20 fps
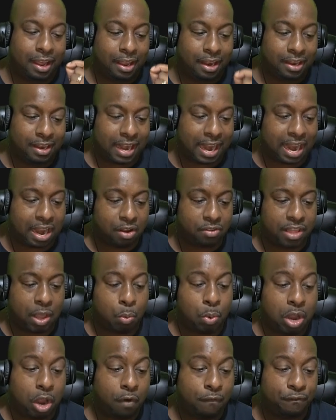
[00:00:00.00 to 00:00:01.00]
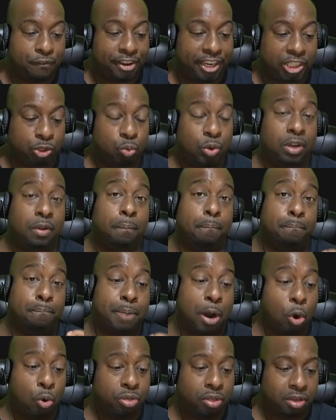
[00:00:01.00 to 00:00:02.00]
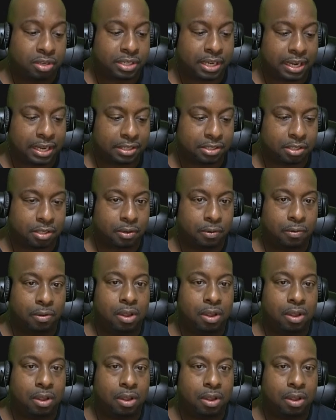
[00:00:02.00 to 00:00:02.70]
Now that we are finished with both tests,